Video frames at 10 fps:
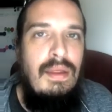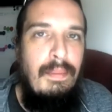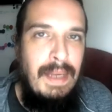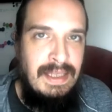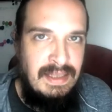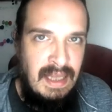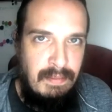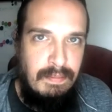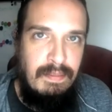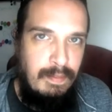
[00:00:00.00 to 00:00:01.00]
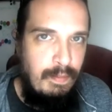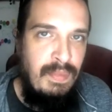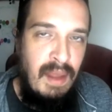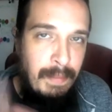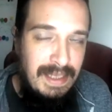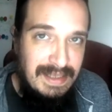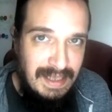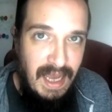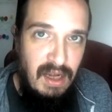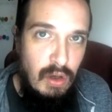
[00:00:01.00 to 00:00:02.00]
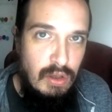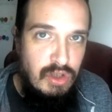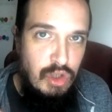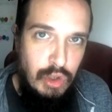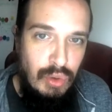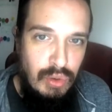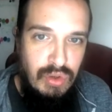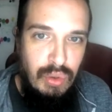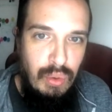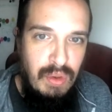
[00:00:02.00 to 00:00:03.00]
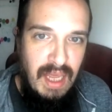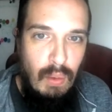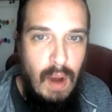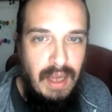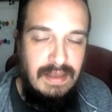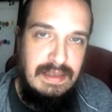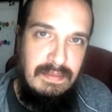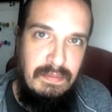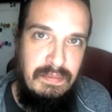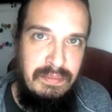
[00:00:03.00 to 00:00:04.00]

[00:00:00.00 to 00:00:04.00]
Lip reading: The misterios choose who they want.